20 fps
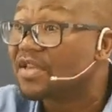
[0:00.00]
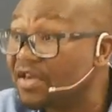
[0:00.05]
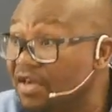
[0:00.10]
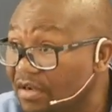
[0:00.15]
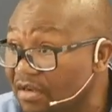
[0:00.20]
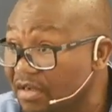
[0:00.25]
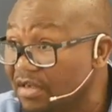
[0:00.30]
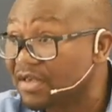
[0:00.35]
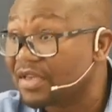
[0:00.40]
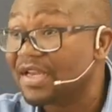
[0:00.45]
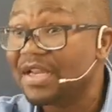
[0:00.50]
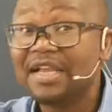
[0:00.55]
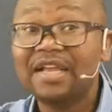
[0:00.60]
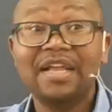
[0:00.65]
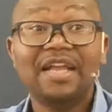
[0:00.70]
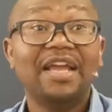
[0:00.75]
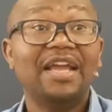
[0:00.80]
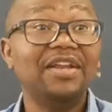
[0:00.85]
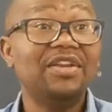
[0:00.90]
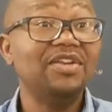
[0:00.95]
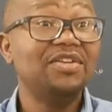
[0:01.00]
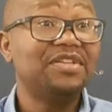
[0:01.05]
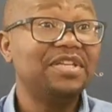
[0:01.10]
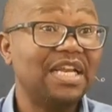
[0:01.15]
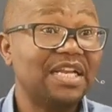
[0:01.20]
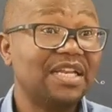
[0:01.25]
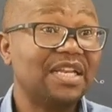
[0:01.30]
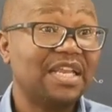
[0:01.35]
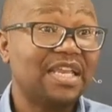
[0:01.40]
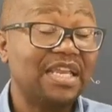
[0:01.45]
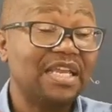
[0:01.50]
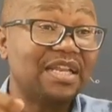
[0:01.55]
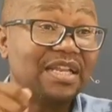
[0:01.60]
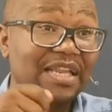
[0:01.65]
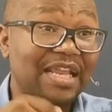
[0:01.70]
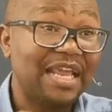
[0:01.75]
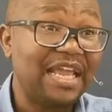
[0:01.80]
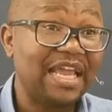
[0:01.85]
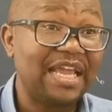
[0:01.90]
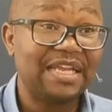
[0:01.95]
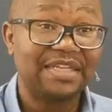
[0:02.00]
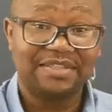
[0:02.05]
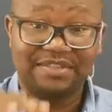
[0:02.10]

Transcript: good. And you take the kid there,